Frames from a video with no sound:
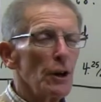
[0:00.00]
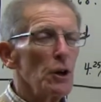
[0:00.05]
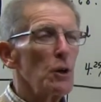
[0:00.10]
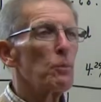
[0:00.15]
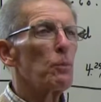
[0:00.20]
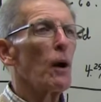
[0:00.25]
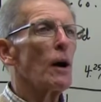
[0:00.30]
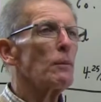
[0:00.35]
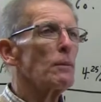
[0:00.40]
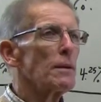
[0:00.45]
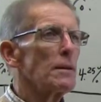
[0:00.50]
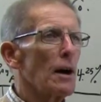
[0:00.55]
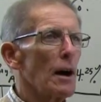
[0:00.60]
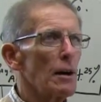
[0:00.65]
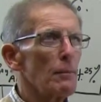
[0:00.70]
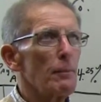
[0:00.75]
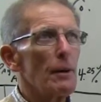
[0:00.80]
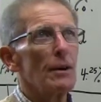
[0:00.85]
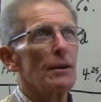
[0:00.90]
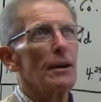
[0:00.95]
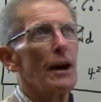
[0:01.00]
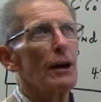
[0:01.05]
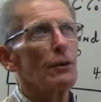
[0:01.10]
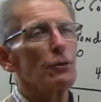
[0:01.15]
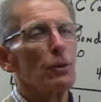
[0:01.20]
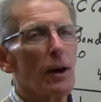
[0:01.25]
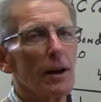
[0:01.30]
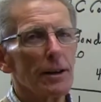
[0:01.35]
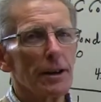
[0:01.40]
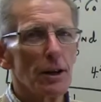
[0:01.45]
you probably not better not
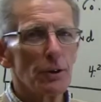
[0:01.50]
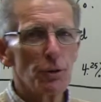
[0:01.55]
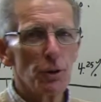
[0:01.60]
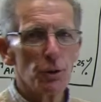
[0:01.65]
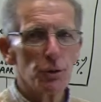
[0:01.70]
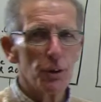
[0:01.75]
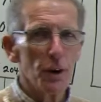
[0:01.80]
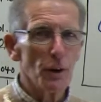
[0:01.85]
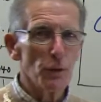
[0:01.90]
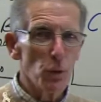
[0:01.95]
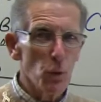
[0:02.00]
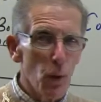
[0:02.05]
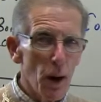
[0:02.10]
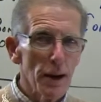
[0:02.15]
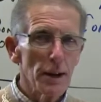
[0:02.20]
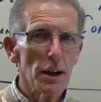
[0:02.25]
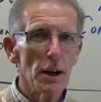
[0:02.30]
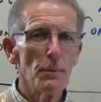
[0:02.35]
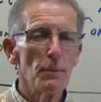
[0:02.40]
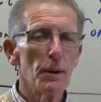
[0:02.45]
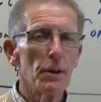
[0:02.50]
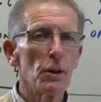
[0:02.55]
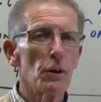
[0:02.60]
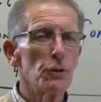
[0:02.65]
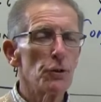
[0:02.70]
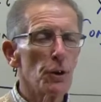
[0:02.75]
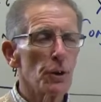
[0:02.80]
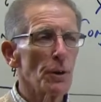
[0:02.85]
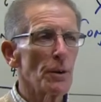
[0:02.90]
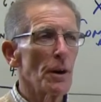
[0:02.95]
try to get yourself rated
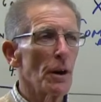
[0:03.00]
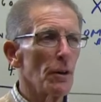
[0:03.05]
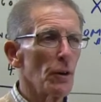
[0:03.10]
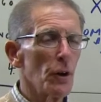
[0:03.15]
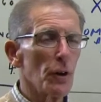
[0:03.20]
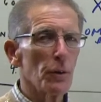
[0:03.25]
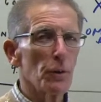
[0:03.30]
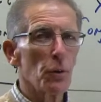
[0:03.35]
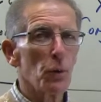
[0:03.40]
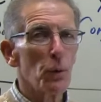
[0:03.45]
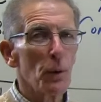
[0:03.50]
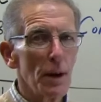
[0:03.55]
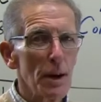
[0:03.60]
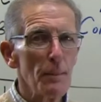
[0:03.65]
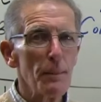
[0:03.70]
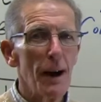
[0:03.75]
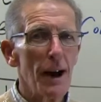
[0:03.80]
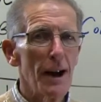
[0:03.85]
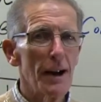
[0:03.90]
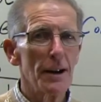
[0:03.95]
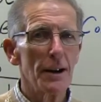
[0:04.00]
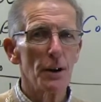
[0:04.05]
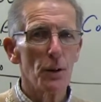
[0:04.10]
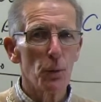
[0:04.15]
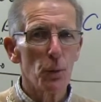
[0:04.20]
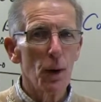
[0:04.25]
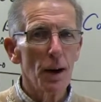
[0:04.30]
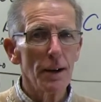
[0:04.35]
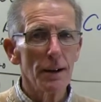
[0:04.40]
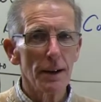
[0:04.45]
because you're going to look really bad in a
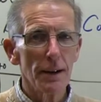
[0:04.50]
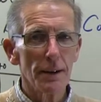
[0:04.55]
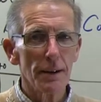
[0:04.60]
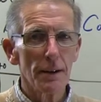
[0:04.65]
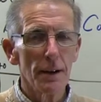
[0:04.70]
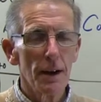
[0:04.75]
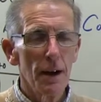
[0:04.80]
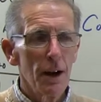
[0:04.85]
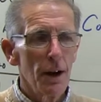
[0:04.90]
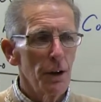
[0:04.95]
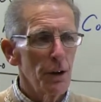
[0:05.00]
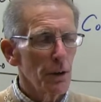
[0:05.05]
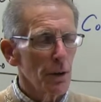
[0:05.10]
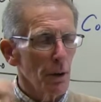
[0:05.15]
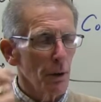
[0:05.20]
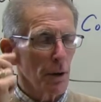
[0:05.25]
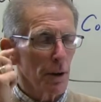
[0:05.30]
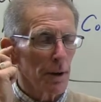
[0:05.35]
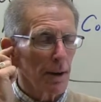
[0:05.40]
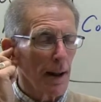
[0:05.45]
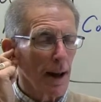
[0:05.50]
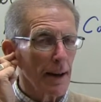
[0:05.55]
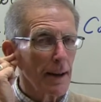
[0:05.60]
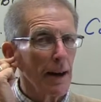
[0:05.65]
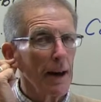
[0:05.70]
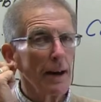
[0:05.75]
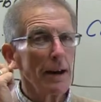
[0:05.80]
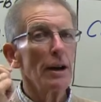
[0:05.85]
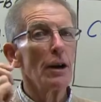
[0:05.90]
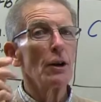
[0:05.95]
rating. You're going to look like
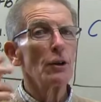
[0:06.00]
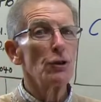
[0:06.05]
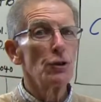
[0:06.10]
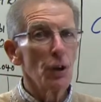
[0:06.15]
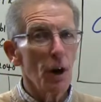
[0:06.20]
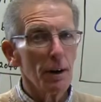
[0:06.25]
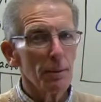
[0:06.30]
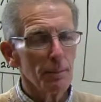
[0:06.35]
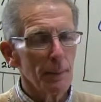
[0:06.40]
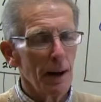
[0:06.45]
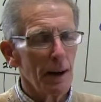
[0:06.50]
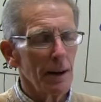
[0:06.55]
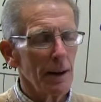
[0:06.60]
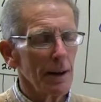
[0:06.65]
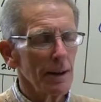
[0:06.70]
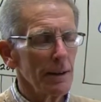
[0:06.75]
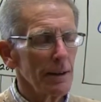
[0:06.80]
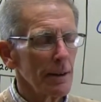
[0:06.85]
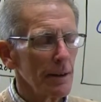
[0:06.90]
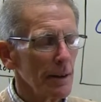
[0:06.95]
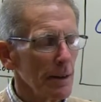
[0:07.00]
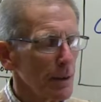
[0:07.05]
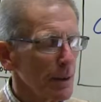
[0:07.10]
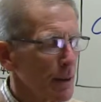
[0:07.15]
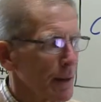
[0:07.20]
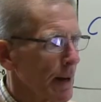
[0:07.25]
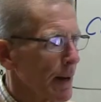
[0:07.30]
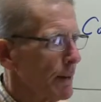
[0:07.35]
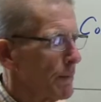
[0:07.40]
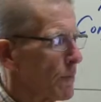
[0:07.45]
a junk bond.
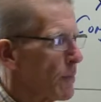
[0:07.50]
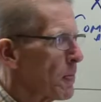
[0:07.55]
Okay,